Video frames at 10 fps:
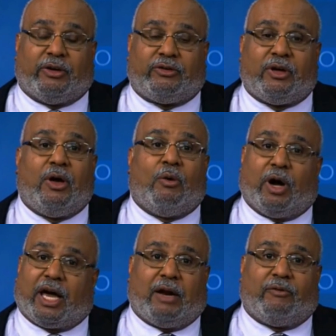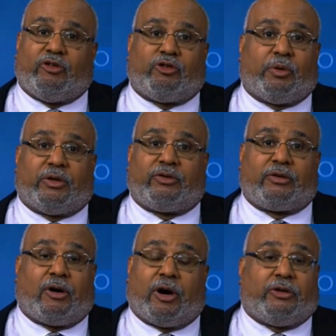is, what kind of
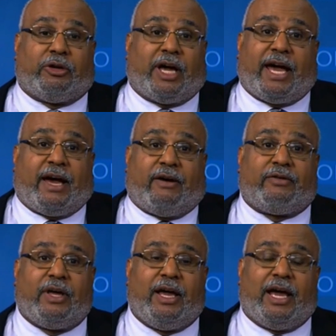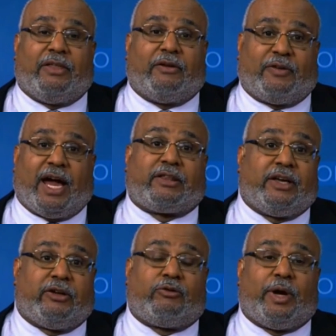insurance card do you have? And the
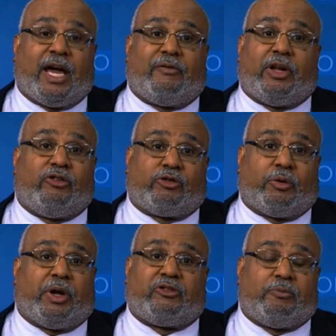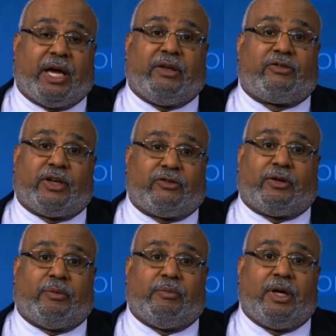fact is, we have an insurance-based
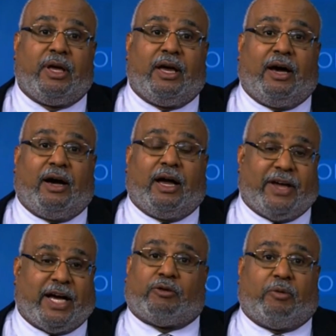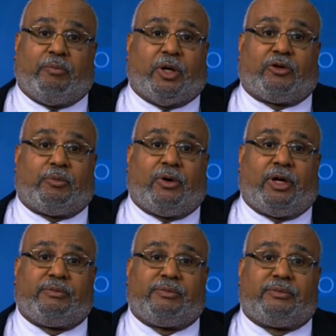system, and that's what we built upon.